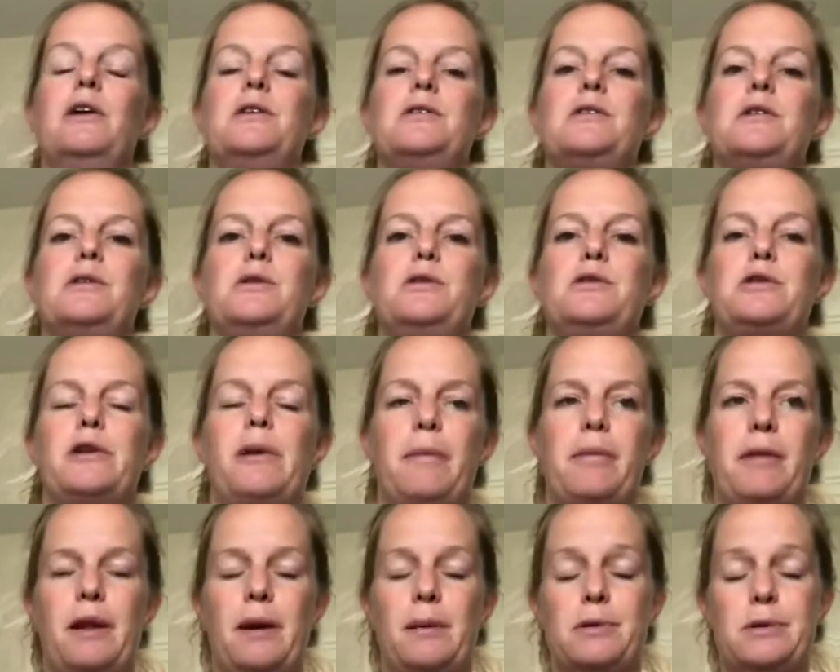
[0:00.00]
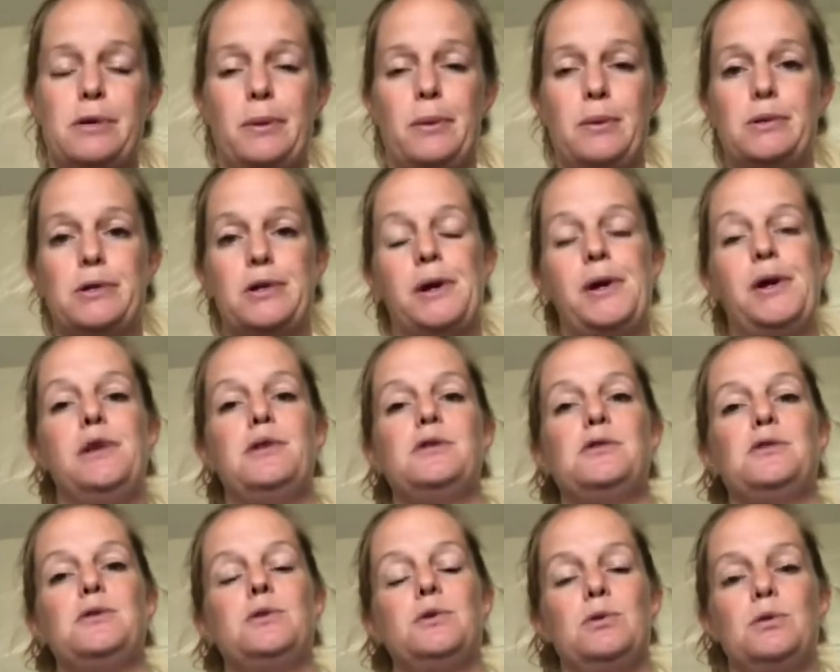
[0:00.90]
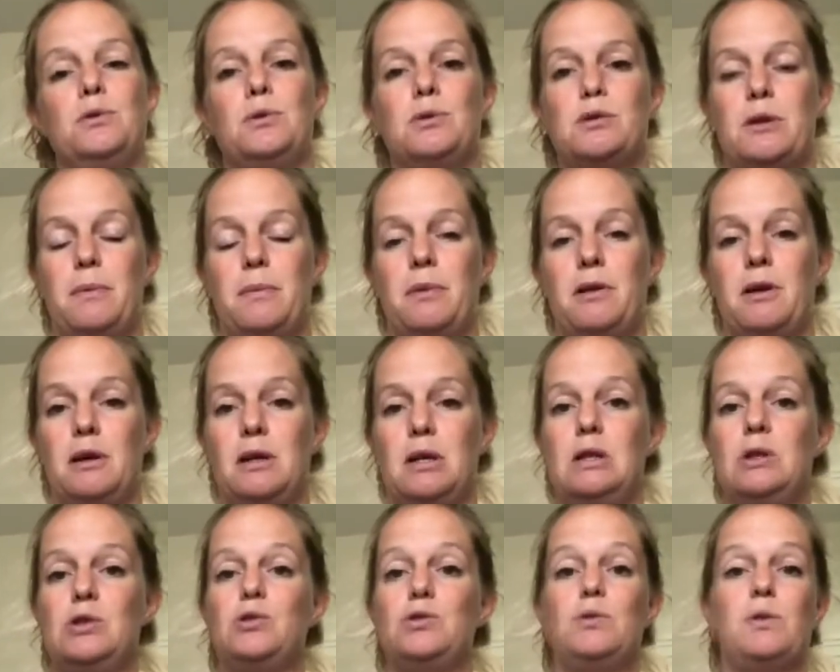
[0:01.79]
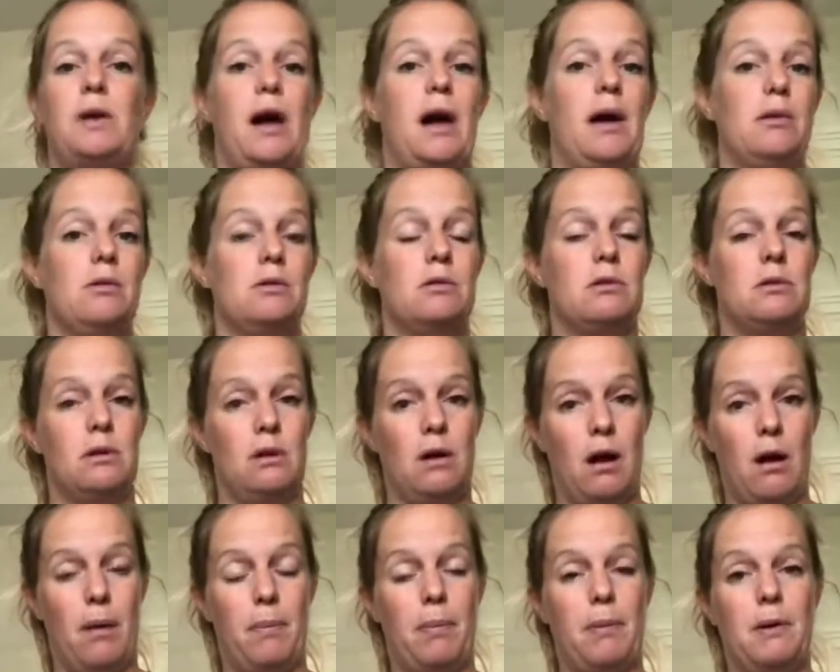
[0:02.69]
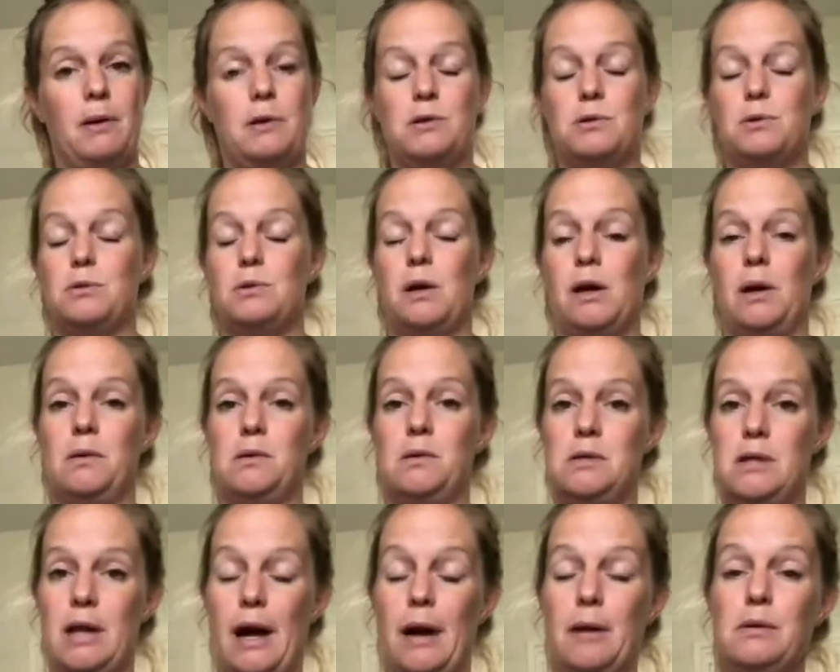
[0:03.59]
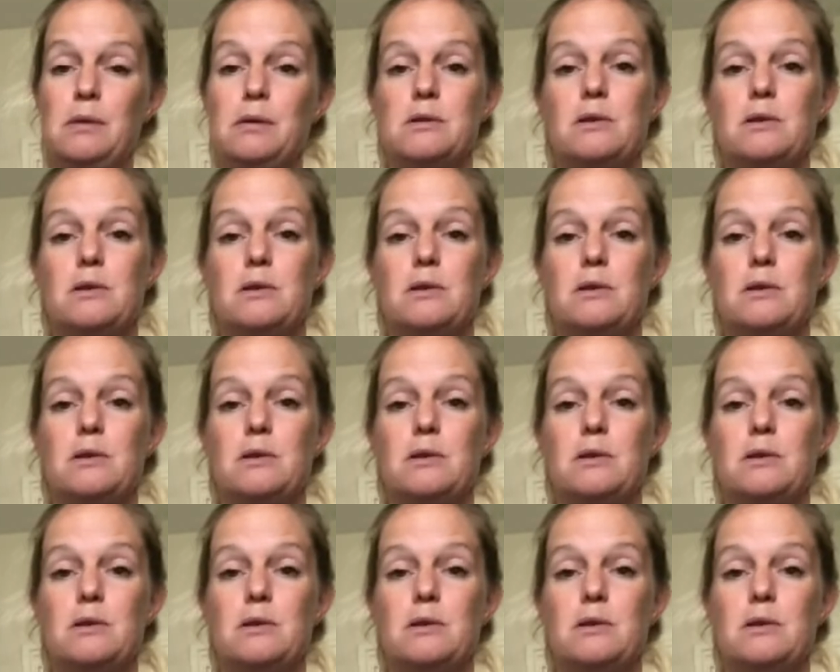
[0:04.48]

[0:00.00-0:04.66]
So sometimes I will tell you to do something in 2 counts up and 2 counts down.